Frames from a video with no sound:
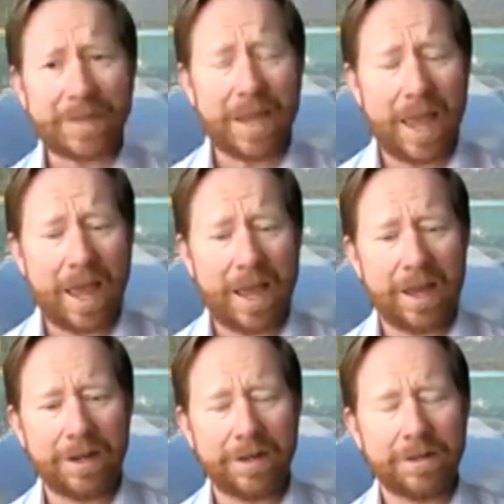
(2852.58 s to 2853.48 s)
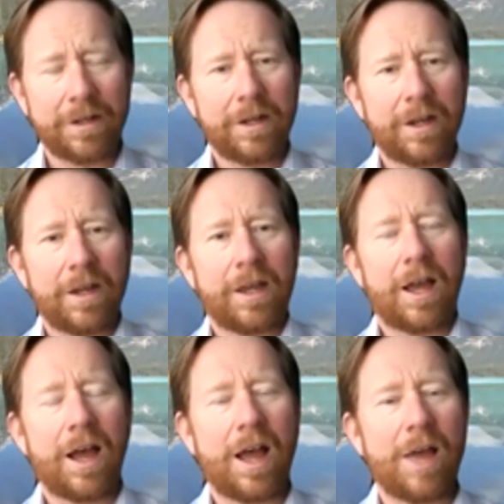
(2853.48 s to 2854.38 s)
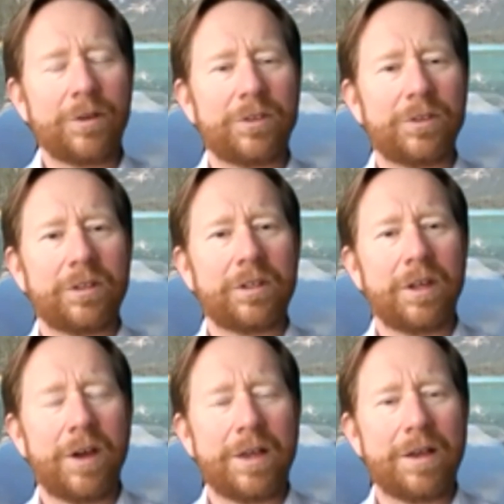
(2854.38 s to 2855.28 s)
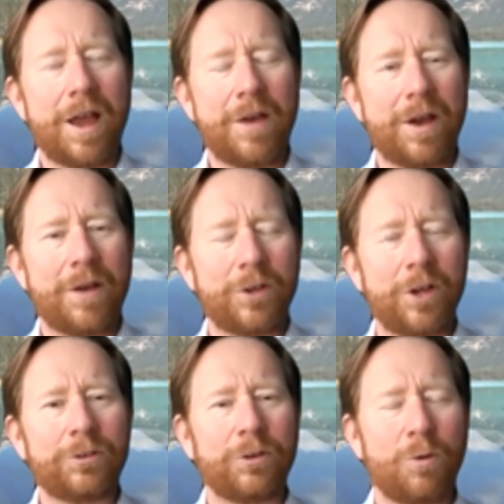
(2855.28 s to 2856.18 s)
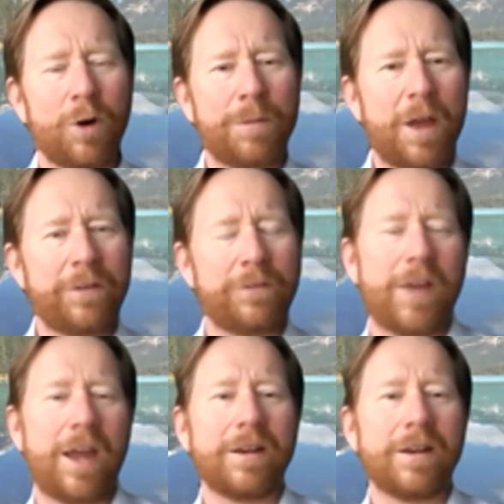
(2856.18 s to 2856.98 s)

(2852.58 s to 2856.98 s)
and I was also a Warren Buffett fan,